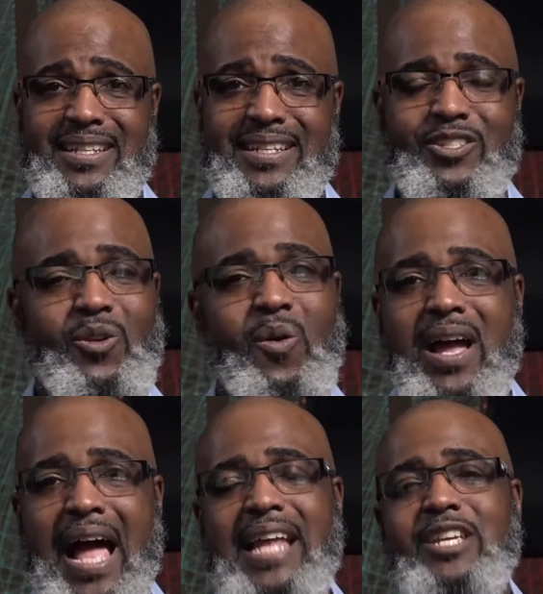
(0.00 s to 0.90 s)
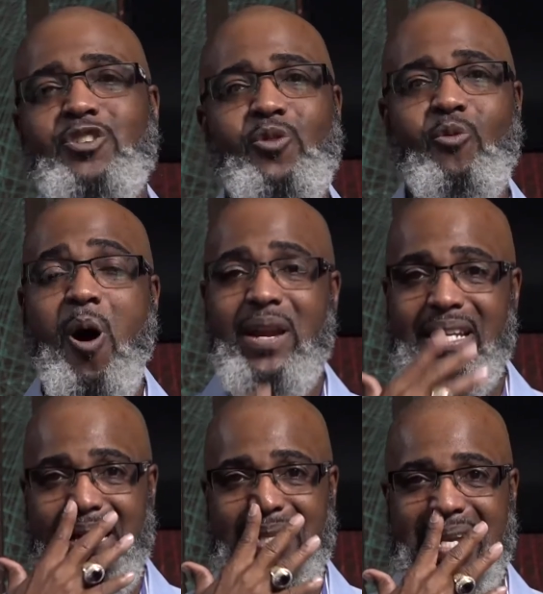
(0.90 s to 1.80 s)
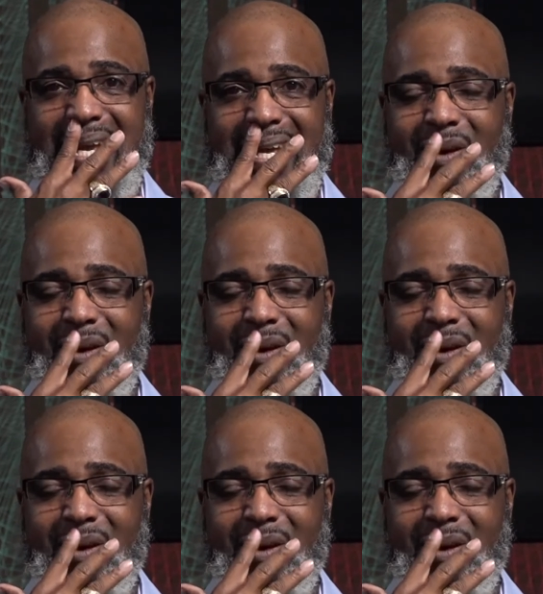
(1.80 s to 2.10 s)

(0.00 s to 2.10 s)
So I need you to walk in that today.